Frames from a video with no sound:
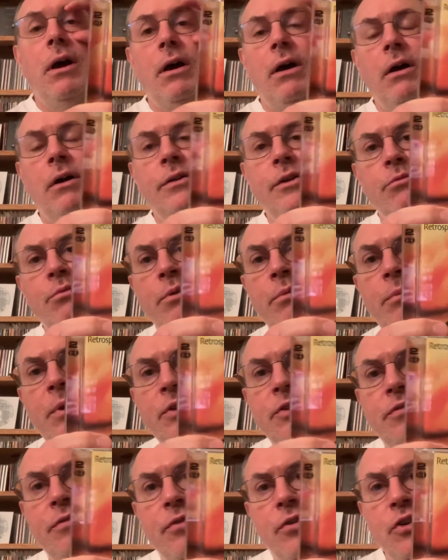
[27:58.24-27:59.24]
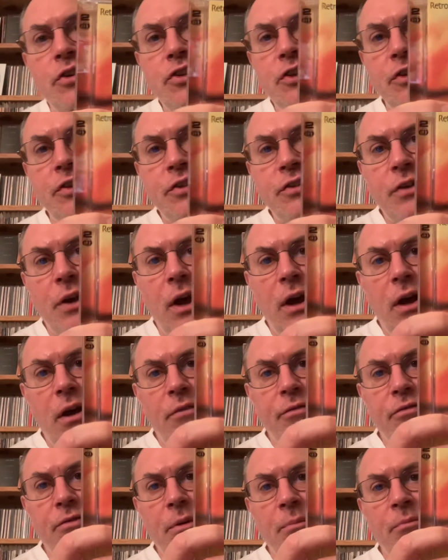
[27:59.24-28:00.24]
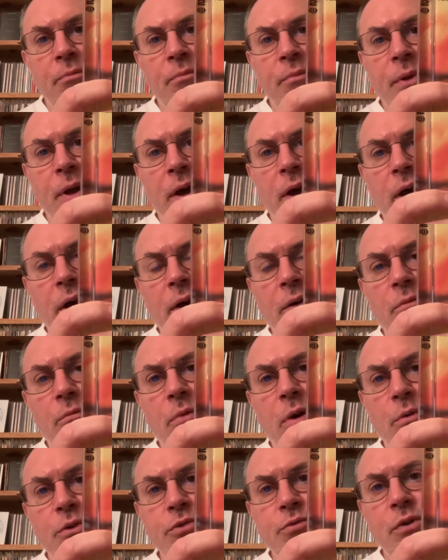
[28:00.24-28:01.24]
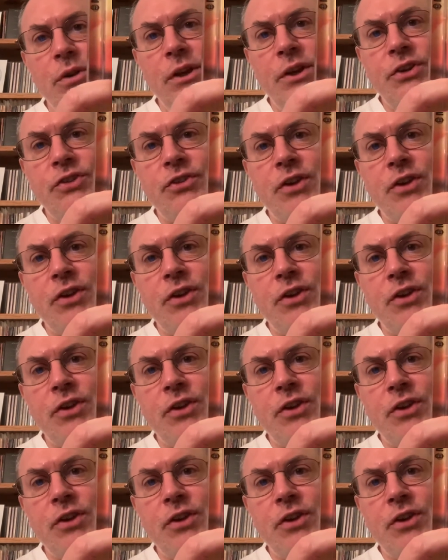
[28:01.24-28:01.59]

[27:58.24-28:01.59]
They're remixed versions from what was released